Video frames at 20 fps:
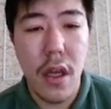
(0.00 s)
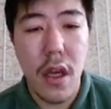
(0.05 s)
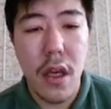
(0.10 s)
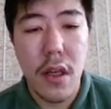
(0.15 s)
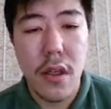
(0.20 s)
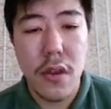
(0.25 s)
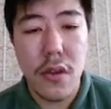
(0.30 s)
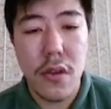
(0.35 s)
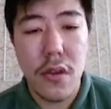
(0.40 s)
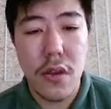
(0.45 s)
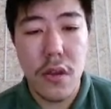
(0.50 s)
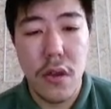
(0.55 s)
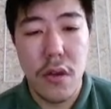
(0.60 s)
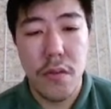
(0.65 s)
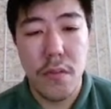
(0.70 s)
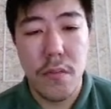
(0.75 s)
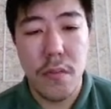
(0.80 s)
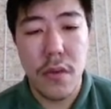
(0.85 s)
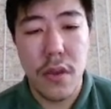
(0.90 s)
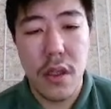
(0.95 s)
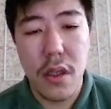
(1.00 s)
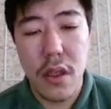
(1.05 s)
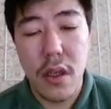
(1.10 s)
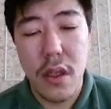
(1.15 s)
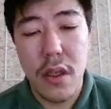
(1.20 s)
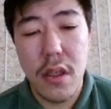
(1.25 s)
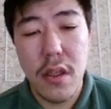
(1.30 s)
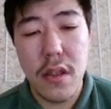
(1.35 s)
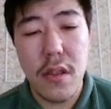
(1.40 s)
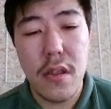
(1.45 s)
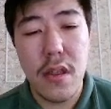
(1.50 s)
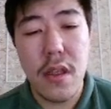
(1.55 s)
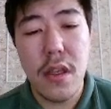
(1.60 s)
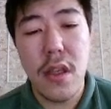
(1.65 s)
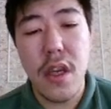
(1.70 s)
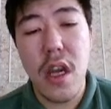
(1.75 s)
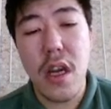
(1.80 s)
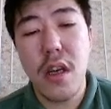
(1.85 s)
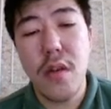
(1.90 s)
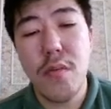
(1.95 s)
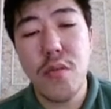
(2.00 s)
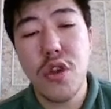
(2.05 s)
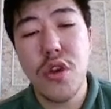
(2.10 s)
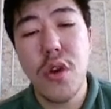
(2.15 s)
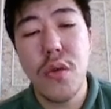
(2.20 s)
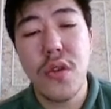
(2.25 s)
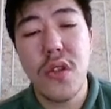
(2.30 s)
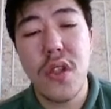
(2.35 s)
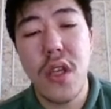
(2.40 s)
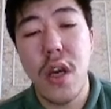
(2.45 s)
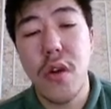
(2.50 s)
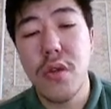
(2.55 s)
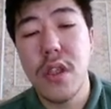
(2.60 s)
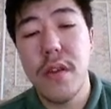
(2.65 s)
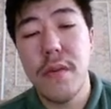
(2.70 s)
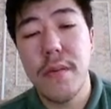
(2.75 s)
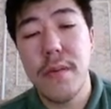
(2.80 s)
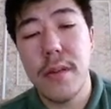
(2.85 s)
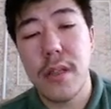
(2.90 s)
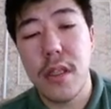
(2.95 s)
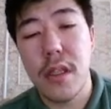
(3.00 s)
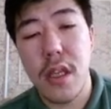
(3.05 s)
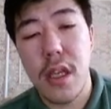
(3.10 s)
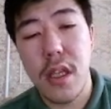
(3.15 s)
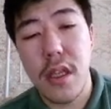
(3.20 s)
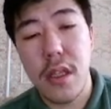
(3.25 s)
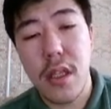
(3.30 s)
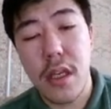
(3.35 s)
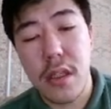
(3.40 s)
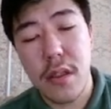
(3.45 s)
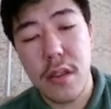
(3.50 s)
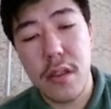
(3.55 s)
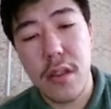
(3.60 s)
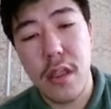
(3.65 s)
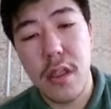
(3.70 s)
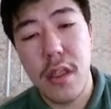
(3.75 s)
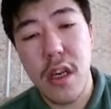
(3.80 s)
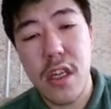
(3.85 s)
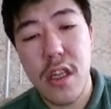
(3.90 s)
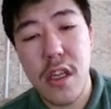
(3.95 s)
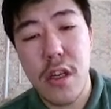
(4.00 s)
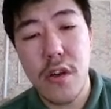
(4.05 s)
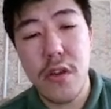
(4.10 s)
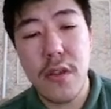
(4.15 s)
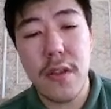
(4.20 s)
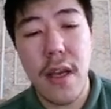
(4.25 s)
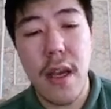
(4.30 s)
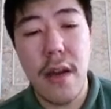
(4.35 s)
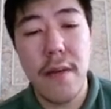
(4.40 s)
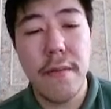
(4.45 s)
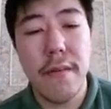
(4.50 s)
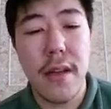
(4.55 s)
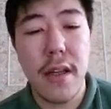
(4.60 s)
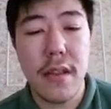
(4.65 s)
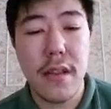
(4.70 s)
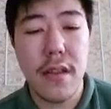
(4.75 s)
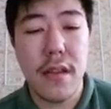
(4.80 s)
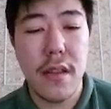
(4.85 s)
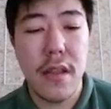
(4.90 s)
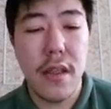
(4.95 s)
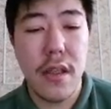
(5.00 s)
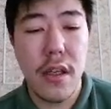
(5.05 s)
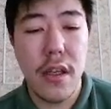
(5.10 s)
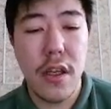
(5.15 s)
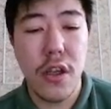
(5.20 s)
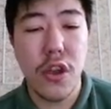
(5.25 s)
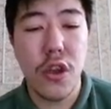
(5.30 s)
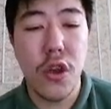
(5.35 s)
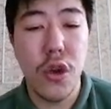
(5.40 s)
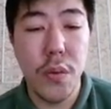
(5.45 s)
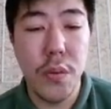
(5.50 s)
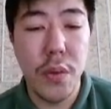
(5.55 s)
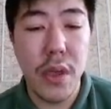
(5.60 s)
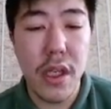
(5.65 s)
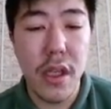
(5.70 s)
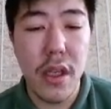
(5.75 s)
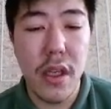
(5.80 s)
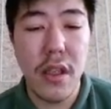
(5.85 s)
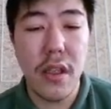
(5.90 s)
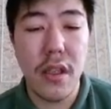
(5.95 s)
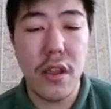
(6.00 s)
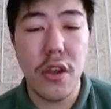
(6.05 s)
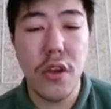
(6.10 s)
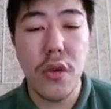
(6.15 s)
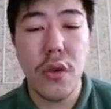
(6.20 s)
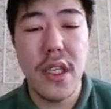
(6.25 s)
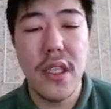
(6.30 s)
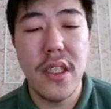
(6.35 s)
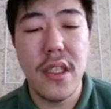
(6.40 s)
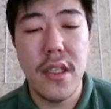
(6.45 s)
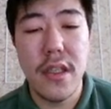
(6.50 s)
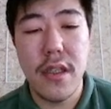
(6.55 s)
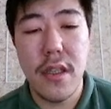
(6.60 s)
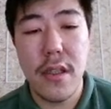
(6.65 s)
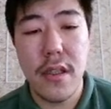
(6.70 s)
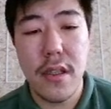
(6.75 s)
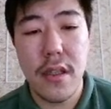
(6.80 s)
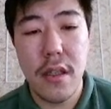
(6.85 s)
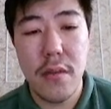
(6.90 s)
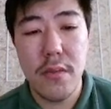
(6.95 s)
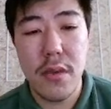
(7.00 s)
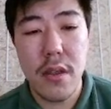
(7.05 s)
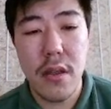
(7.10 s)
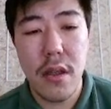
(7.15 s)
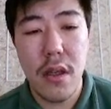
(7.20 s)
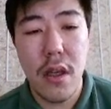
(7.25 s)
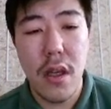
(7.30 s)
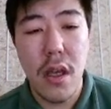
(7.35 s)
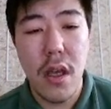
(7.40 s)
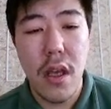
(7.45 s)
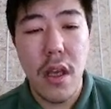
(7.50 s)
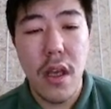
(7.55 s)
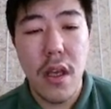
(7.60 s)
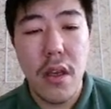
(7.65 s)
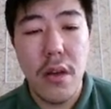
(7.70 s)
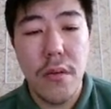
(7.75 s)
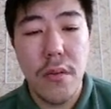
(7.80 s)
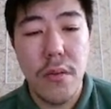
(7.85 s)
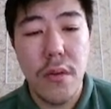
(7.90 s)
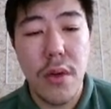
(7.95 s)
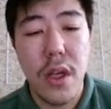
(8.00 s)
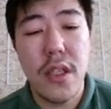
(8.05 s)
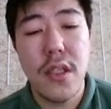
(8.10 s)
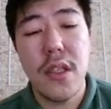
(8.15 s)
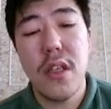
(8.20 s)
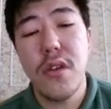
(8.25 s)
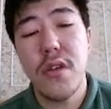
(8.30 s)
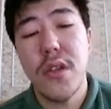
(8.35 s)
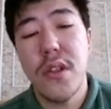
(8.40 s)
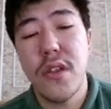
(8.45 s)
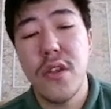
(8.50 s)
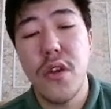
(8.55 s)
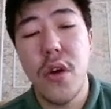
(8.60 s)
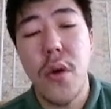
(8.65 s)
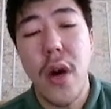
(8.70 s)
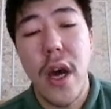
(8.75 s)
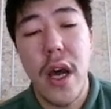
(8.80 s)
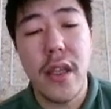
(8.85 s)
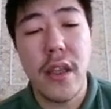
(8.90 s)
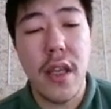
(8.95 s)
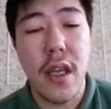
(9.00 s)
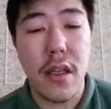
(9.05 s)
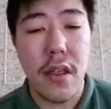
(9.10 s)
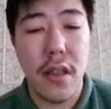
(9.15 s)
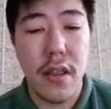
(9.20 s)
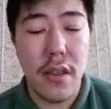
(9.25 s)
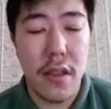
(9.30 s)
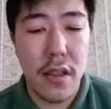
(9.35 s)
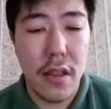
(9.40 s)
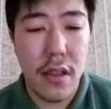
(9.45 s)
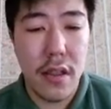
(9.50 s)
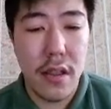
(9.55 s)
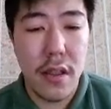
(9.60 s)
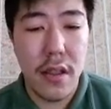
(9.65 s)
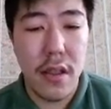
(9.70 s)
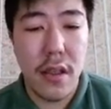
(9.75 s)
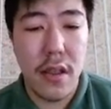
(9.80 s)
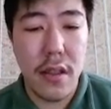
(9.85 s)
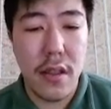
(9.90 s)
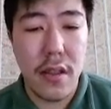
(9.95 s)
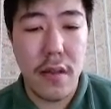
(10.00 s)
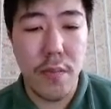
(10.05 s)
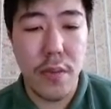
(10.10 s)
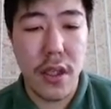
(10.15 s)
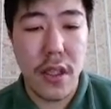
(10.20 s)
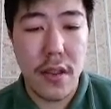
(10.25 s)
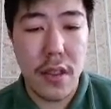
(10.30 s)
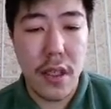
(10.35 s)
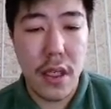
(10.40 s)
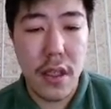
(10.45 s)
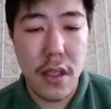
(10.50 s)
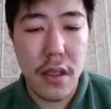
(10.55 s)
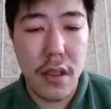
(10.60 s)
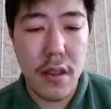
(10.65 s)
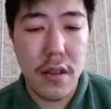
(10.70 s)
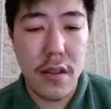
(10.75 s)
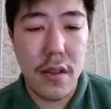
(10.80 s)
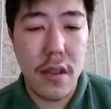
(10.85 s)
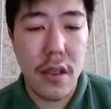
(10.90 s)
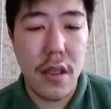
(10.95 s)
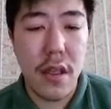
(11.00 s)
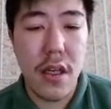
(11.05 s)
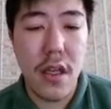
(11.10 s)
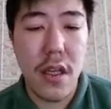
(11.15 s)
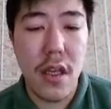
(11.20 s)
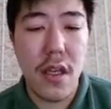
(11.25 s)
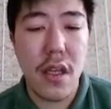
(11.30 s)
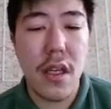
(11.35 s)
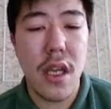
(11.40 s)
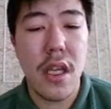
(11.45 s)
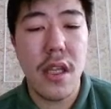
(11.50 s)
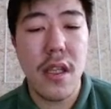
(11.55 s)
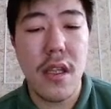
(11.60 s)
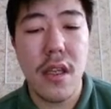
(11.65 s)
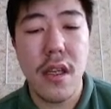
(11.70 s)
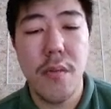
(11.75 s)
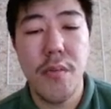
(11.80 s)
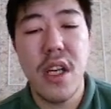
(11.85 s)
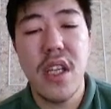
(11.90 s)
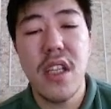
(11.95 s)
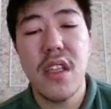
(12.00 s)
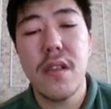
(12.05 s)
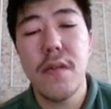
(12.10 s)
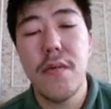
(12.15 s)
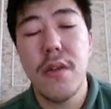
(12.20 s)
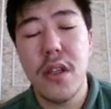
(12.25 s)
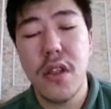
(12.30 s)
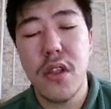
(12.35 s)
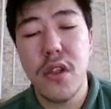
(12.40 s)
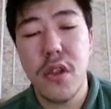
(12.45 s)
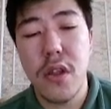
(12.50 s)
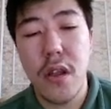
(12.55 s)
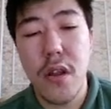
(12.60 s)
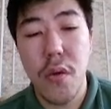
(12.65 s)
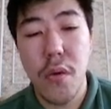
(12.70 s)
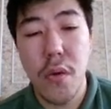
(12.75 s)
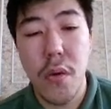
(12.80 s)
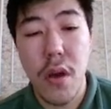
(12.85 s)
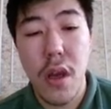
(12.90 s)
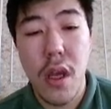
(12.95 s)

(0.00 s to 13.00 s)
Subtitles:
So the diagram shows how different attack scenarios affect the qubit in QKD systems. When there is no attack is present, the error rate remains very slow.